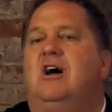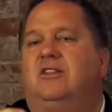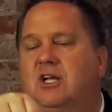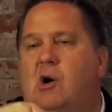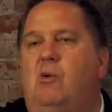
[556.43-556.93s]

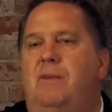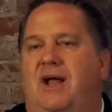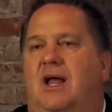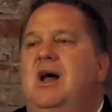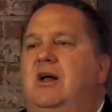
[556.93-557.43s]
the Coldwell
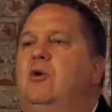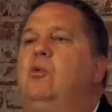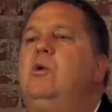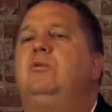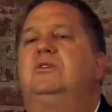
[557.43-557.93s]
Banker. The
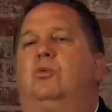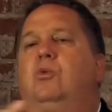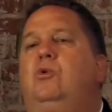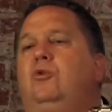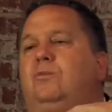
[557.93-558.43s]
world was
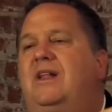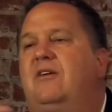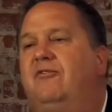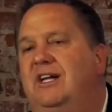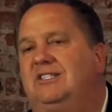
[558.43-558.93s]
ruled by the
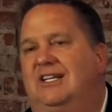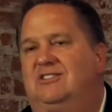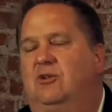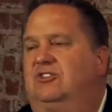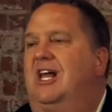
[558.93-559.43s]
franchise
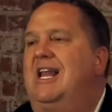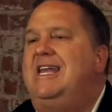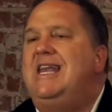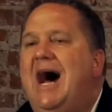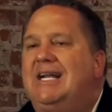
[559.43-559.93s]
owners.
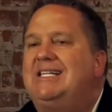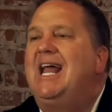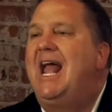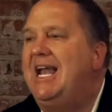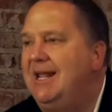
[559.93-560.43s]
Not
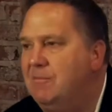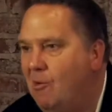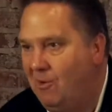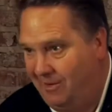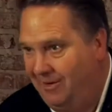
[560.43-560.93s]

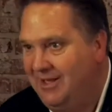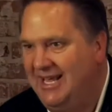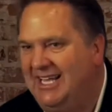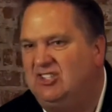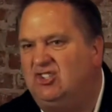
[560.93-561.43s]
anymore.
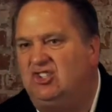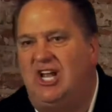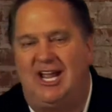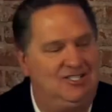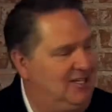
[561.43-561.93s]
It's
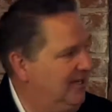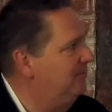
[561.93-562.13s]
changing.